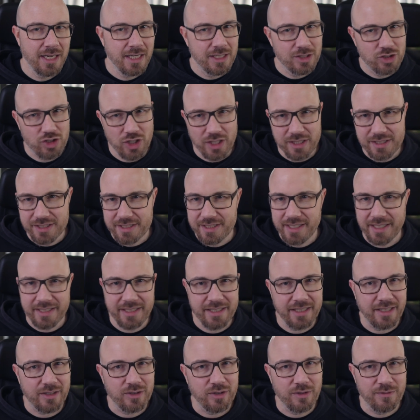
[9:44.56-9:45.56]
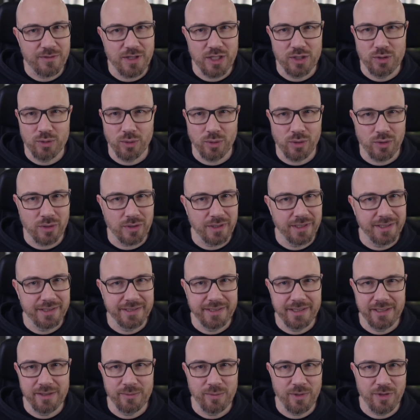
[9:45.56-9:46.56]
Just get it out of the door and
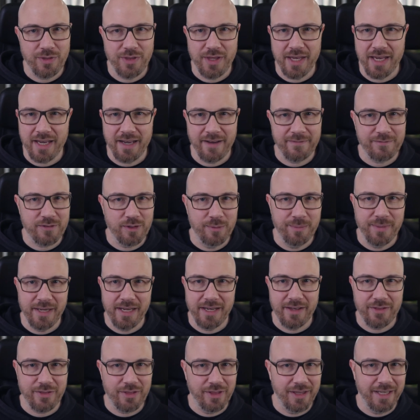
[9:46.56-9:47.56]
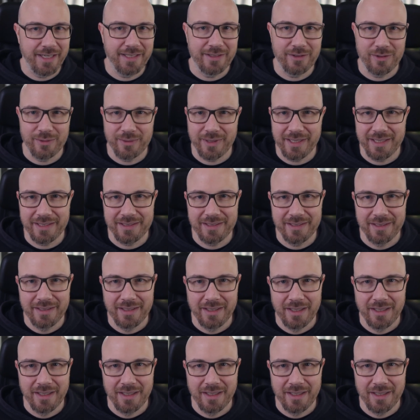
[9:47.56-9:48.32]
deal with the aftermath later, right?